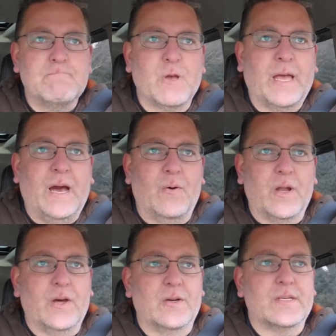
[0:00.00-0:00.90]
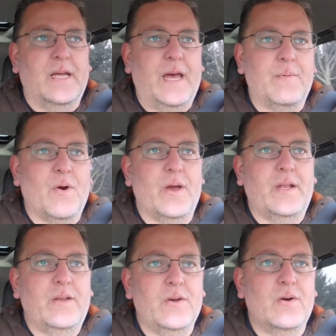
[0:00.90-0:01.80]
So I got one of those, and I'm
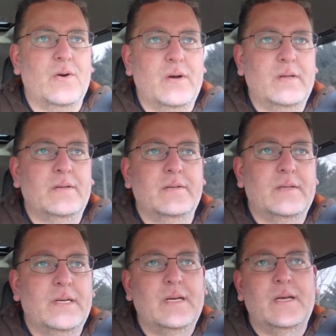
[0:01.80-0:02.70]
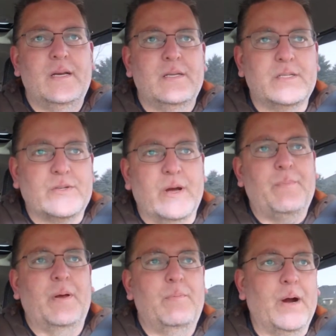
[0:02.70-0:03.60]
going to strip
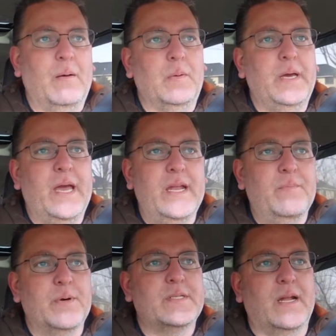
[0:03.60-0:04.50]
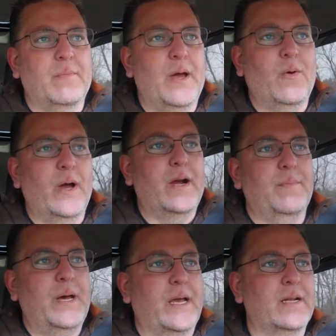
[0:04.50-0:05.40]
probably 80% of my wire.
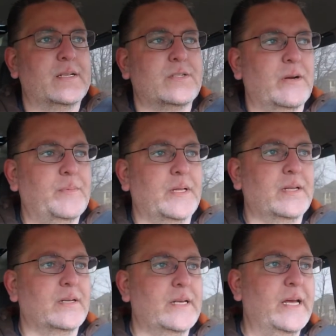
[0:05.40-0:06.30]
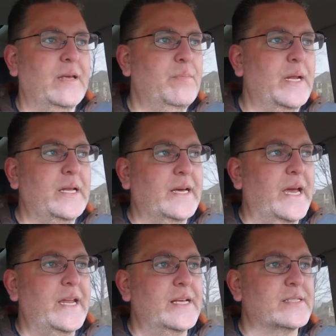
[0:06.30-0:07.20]
I'm not going to strip the little itty bitty tiny